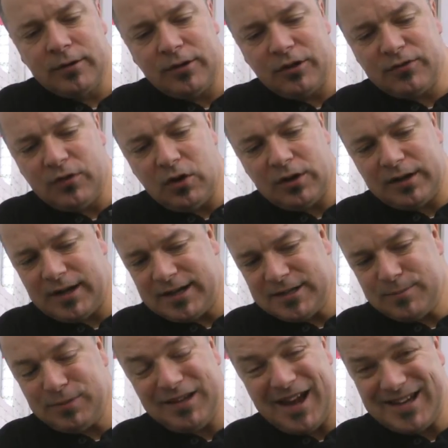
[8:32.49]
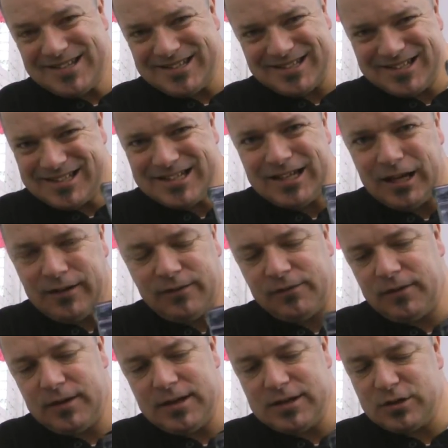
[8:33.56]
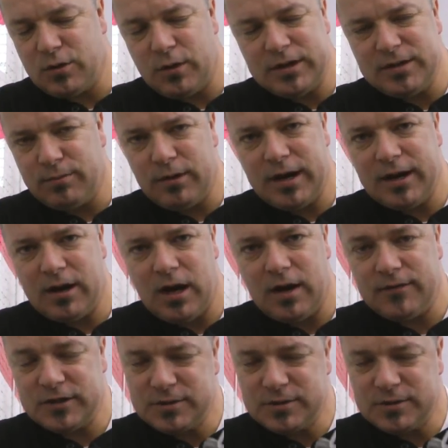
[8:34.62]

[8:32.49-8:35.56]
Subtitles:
this vulcanized plastic stuff is going to break off,